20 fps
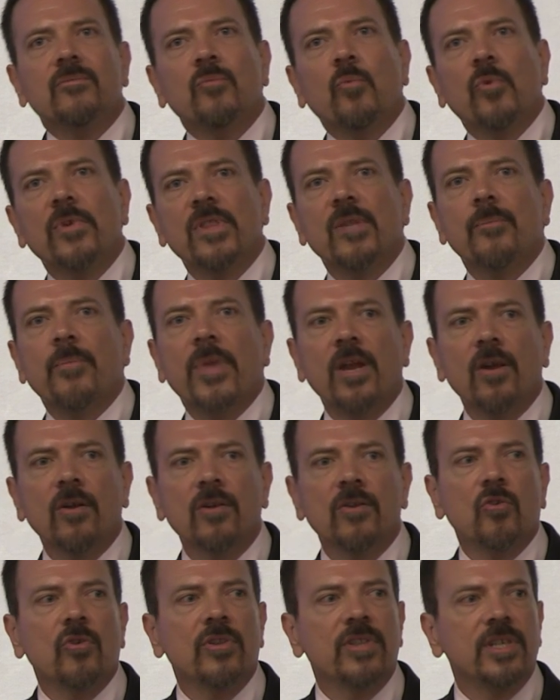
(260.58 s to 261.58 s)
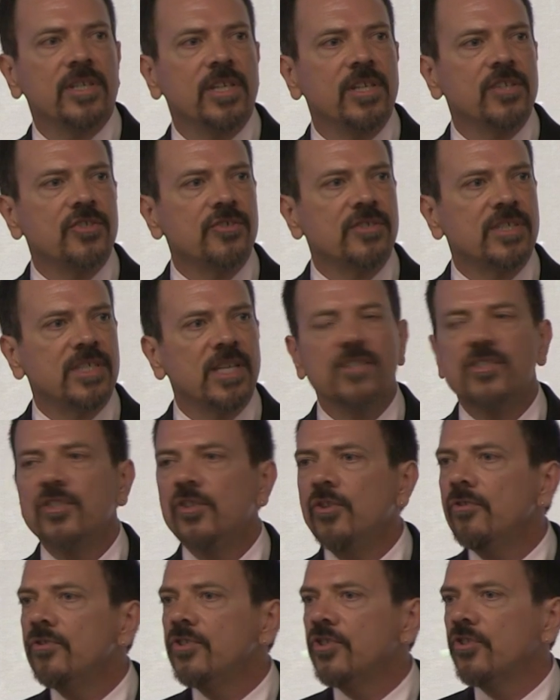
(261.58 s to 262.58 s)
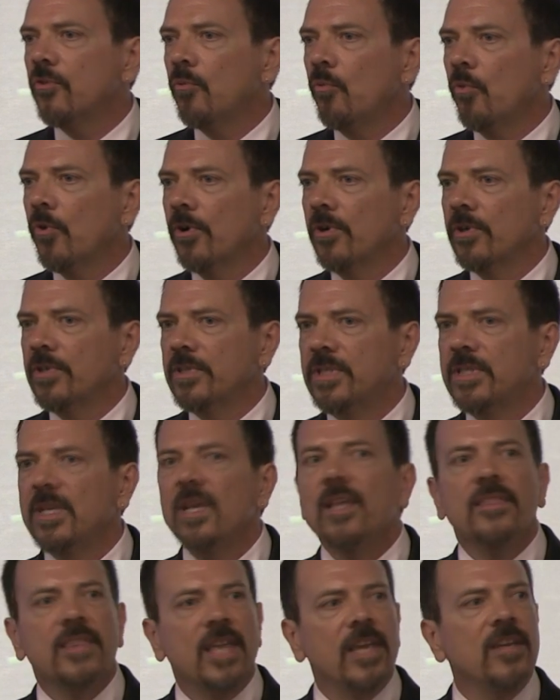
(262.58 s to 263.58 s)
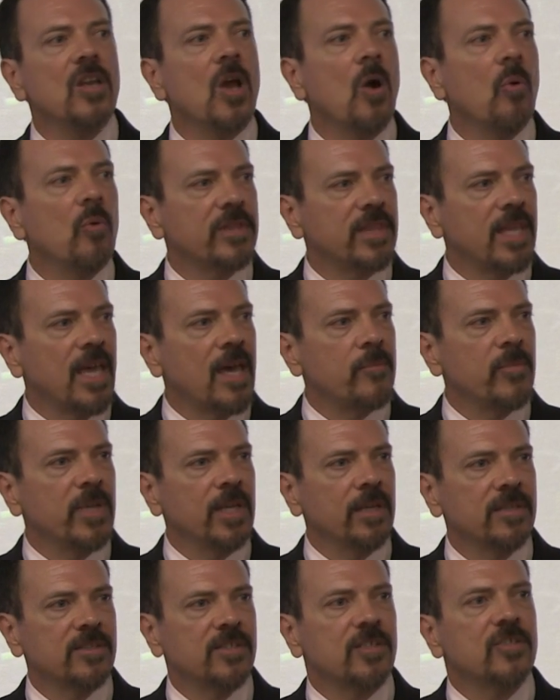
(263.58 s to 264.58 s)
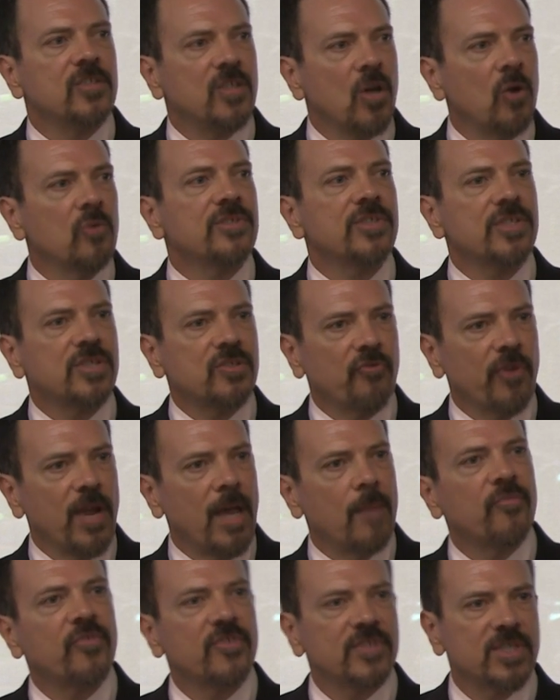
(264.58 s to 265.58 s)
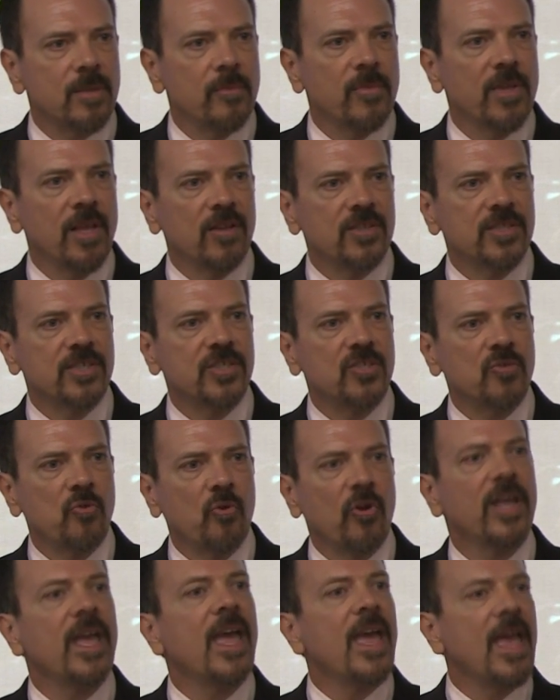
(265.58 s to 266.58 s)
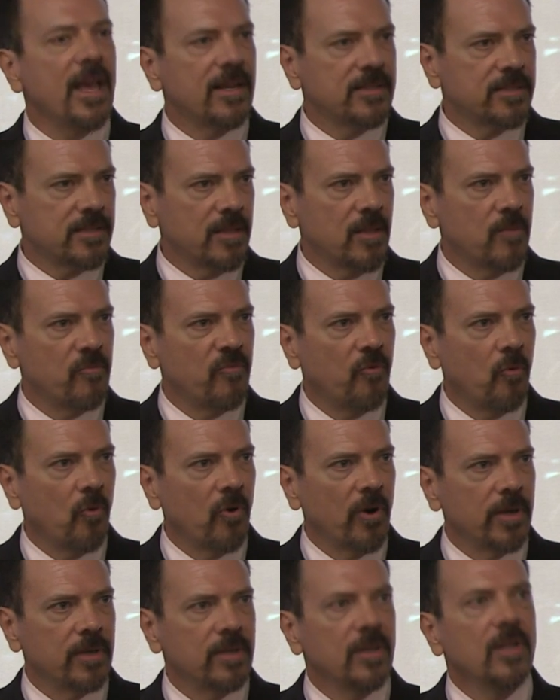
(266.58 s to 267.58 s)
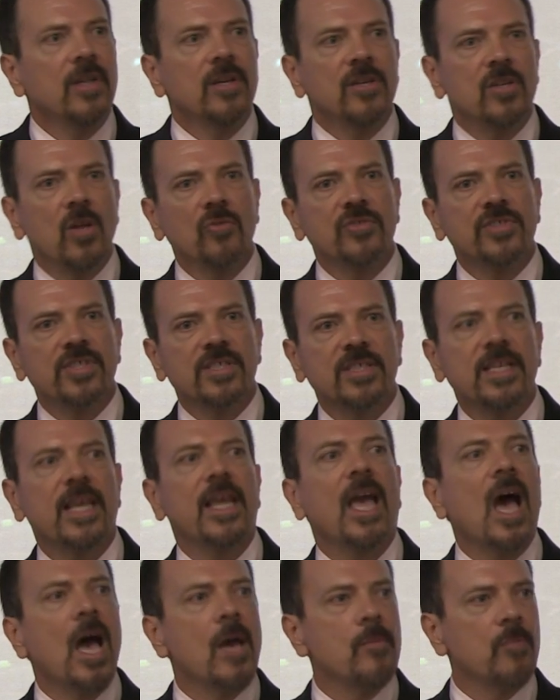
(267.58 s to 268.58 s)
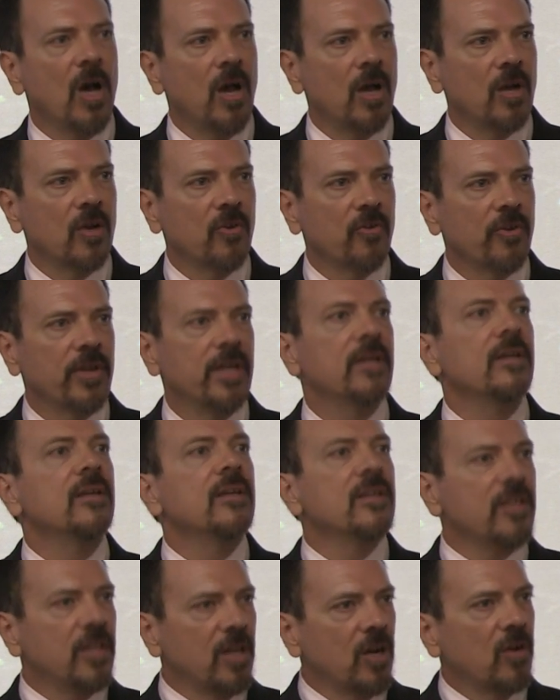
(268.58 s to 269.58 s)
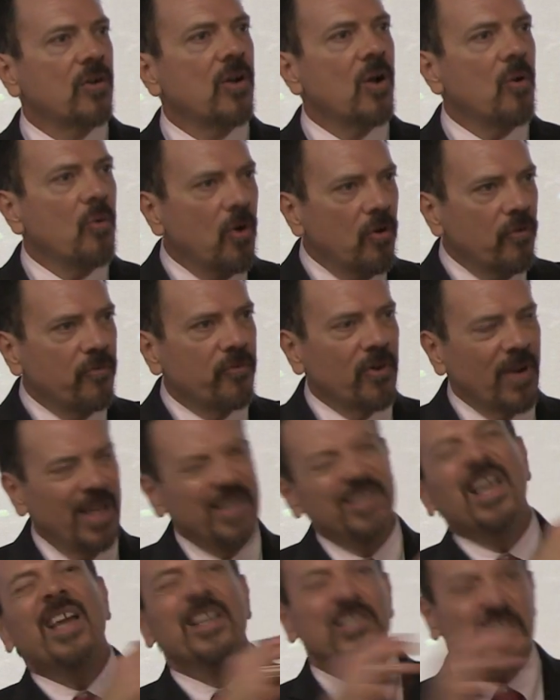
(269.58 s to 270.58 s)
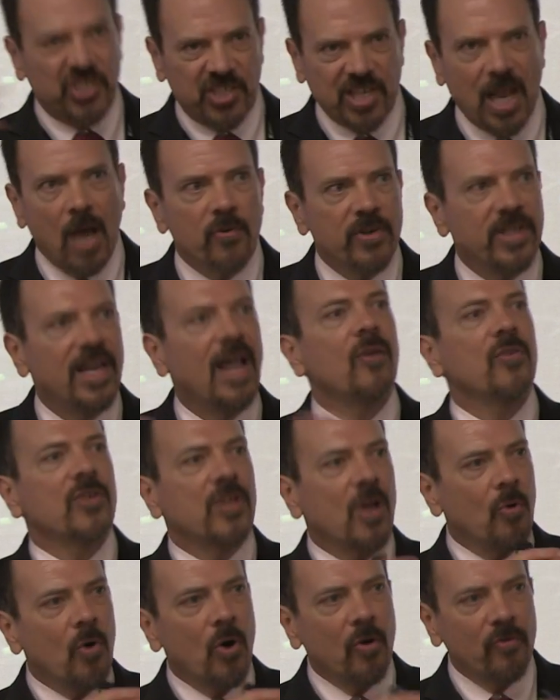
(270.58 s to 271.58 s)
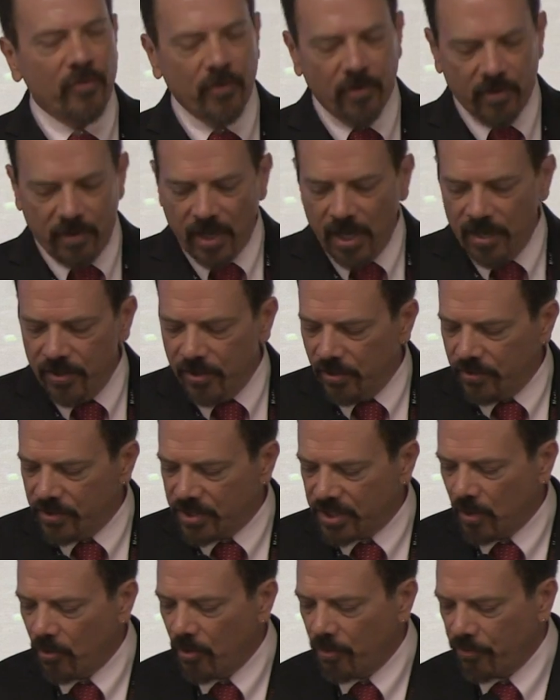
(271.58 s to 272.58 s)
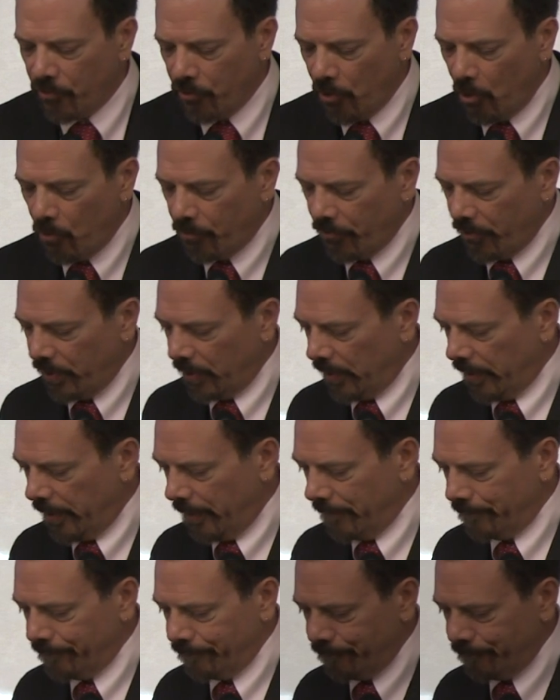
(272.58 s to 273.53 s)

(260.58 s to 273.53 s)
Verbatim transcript: when the parent or the teacher says, use your words, they know what that means. Don't just grab for somebody else's toy. Ask them for it. Don't just say, I'm hungry. You know, go over and shout it out. Go over and do so appropriately.